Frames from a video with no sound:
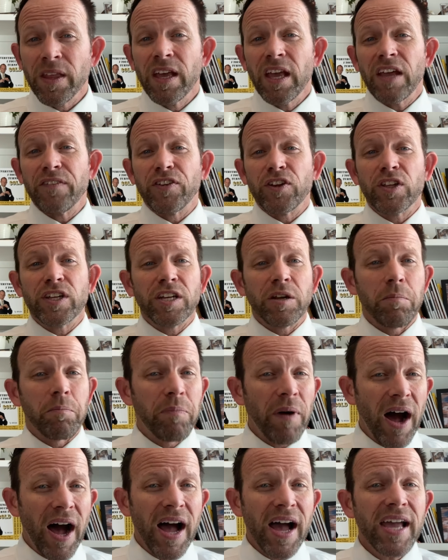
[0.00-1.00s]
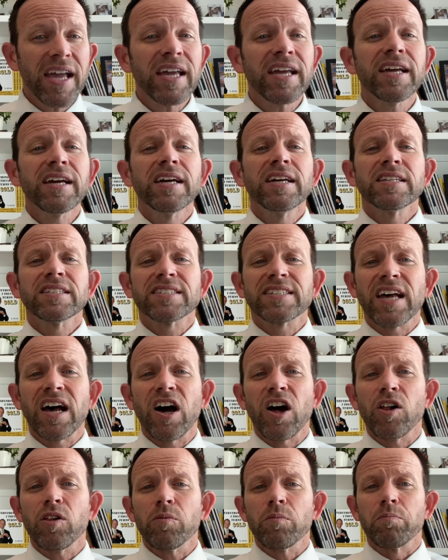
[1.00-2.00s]
If you're looking to buy,
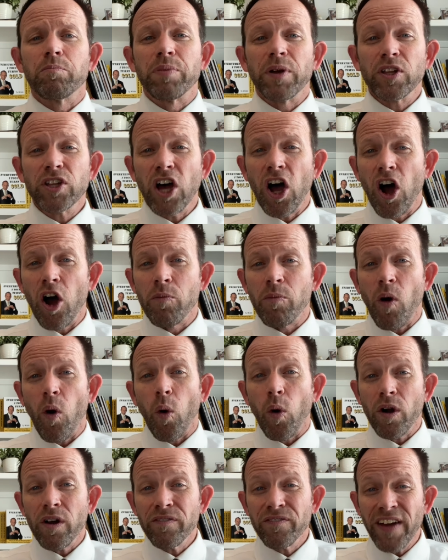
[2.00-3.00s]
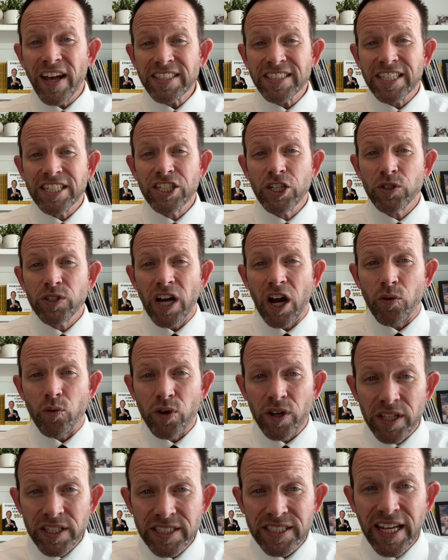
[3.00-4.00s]
sell, build a home, or invest in Utah
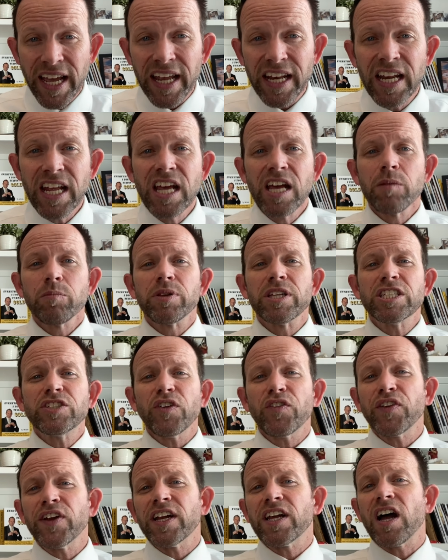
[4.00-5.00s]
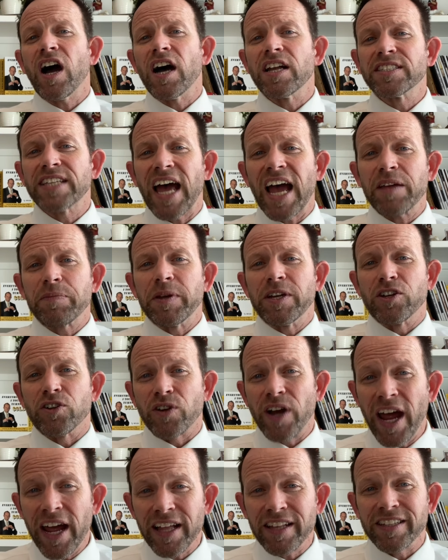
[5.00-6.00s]
real estate, please feel free to contact me
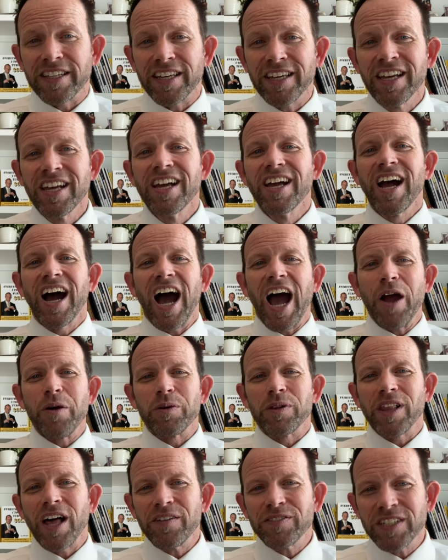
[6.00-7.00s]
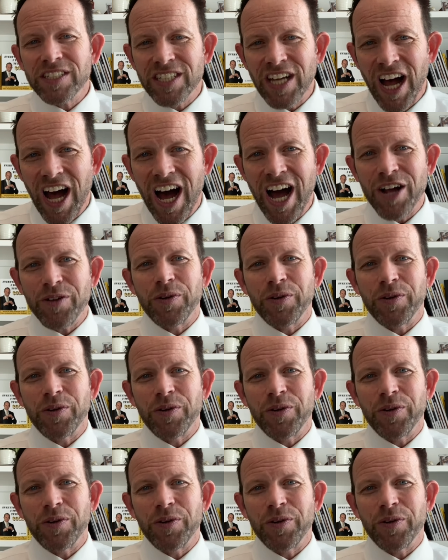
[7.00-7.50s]
directly. I would love to talk